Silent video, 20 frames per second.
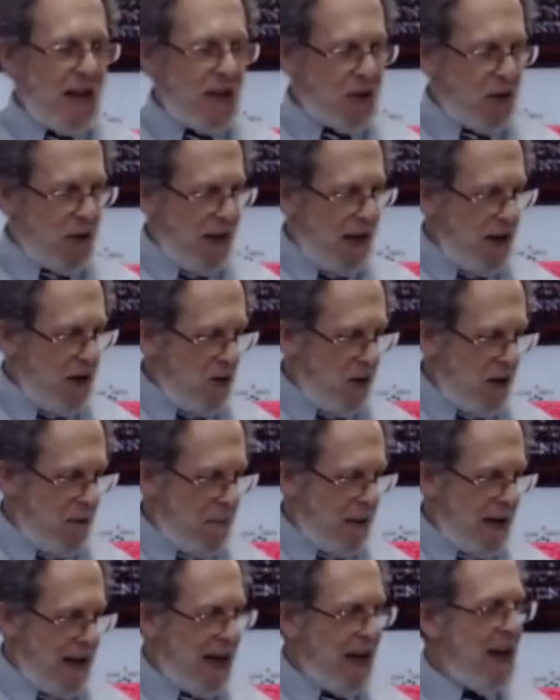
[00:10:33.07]
So then you can
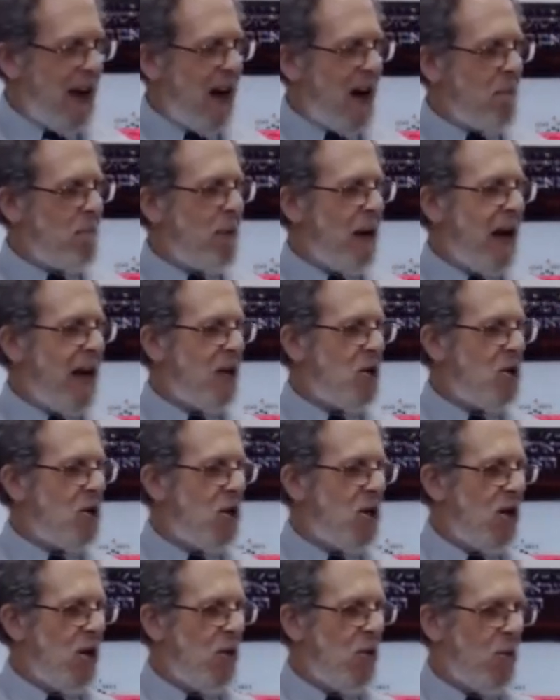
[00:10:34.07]
begin on page
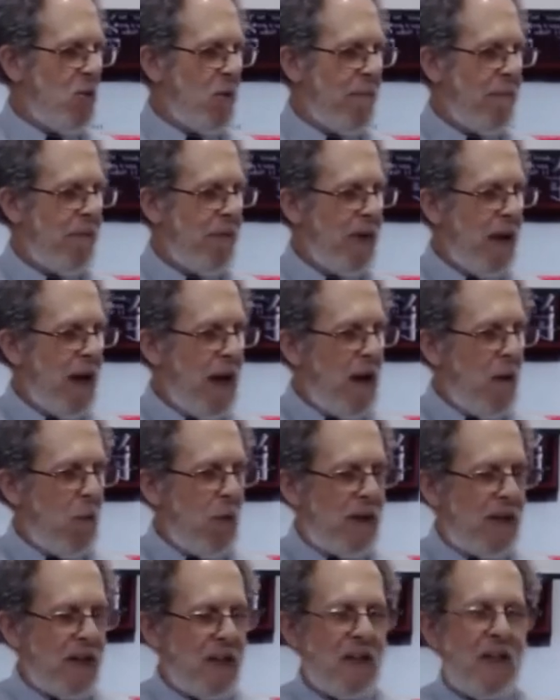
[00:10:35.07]
two
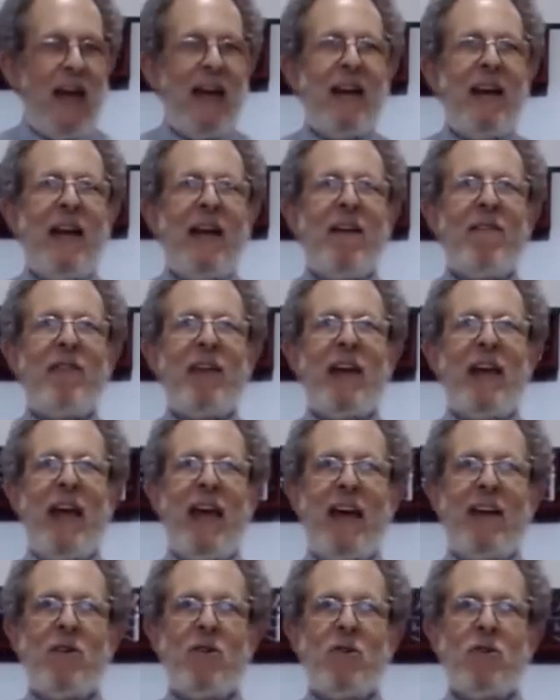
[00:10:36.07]
with the lighting of the
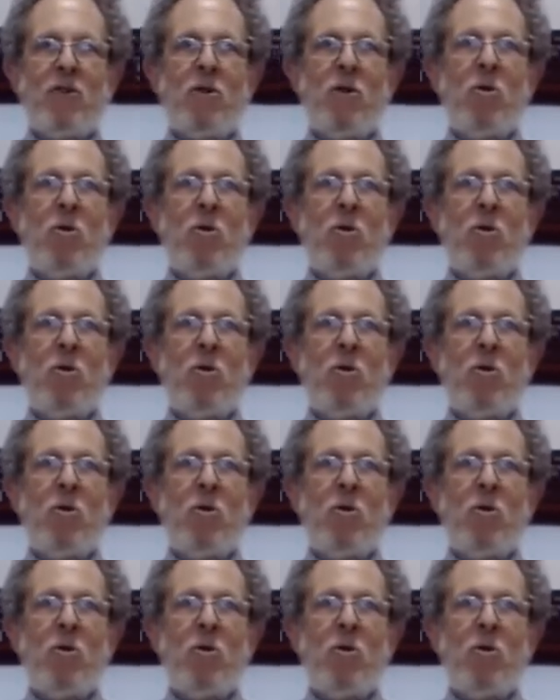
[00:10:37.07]
candles.